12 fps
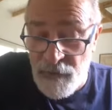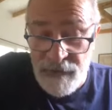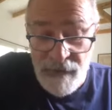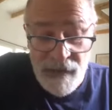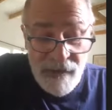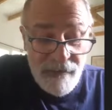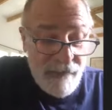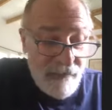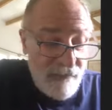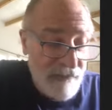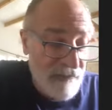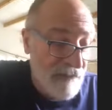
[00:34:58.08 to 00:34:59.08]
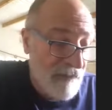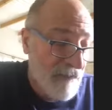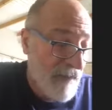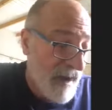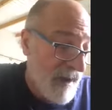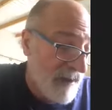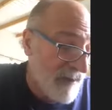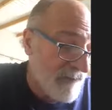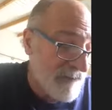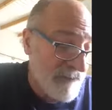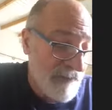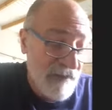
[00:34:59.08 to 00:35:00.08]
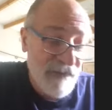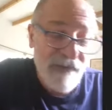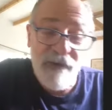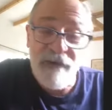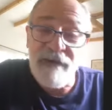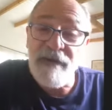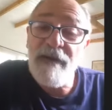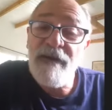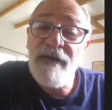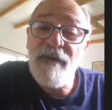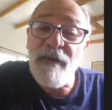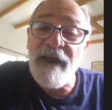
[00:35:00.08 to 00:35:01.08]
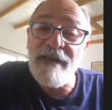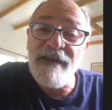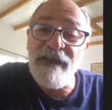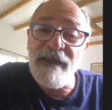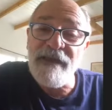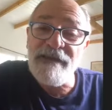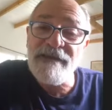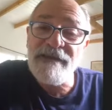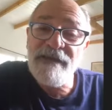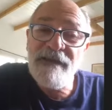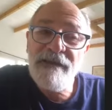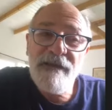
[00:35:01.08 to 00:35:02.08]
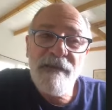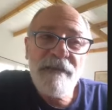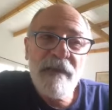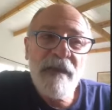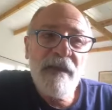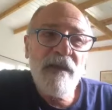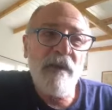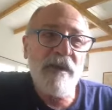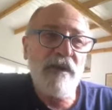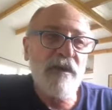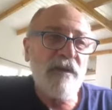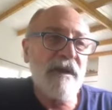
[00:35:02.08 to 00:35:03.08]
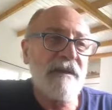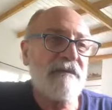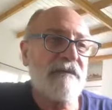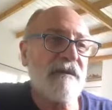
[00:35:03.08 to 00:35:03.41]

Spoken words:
with that. My mother, I don't know. But I think it's when you get